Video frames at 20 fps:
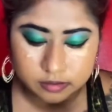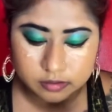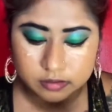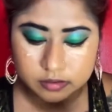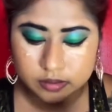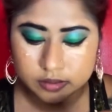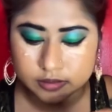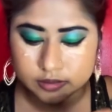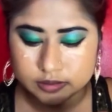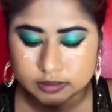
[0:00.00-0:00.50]

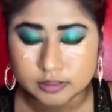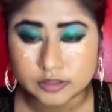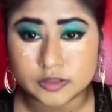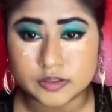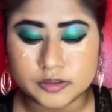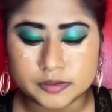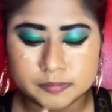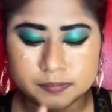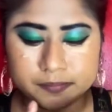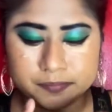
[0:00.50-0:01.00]

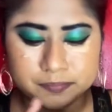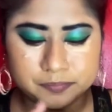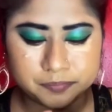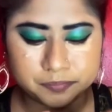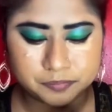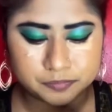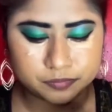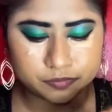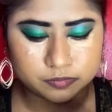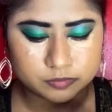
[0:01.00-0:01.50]
concealer,
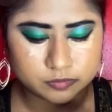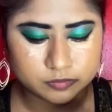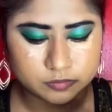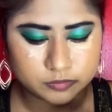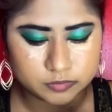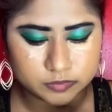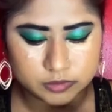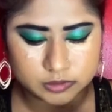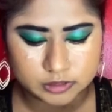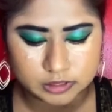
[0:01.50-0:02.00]

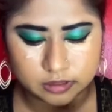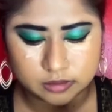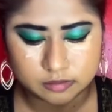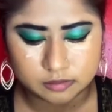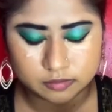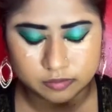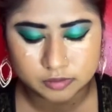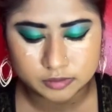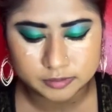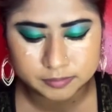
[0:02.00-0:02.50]
the elf
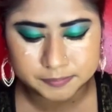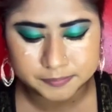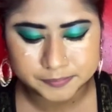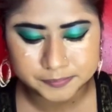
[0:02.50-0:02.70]
one.